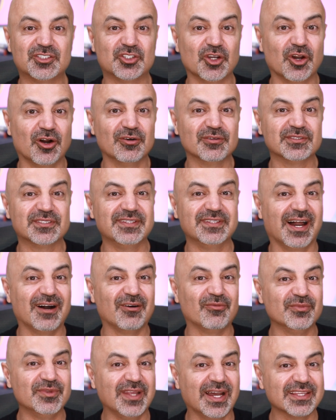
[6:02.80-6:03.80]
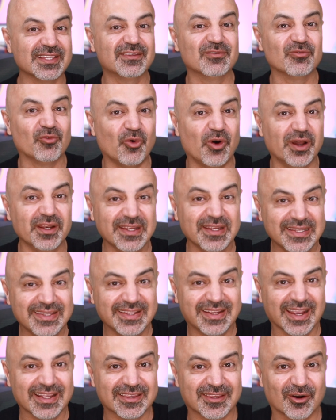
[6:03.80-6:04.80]
shows now not one
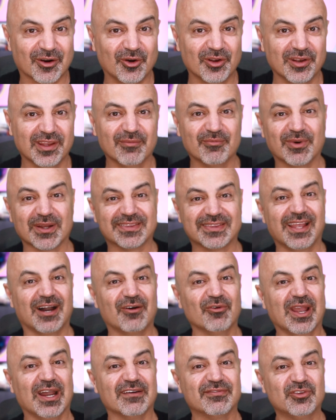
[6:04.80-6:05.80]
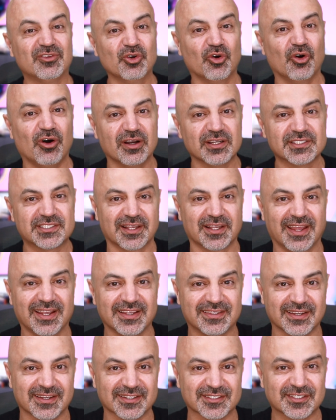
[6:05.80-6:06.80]
indicator only, but now we have two
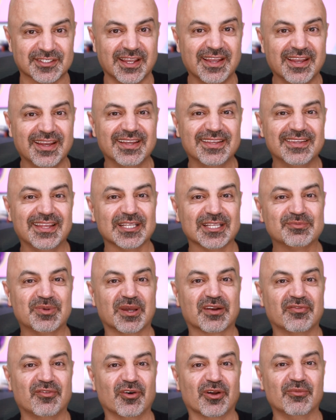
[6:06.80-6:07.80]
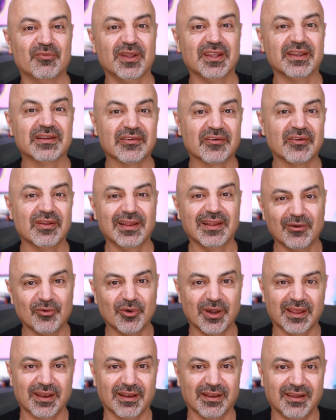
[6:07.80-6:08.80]
oscillators that performing really
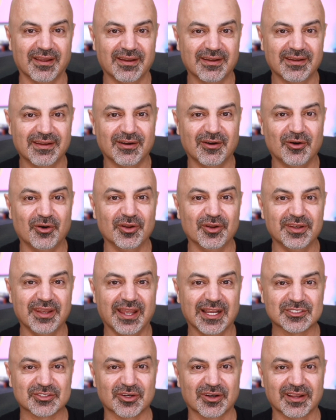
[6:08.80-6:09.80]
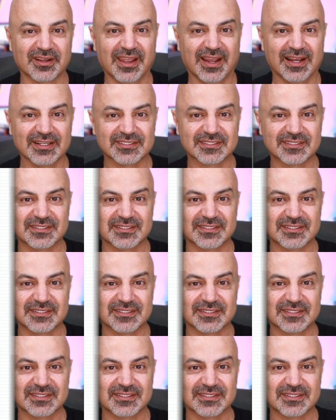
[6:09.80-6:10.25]
well on natural gas.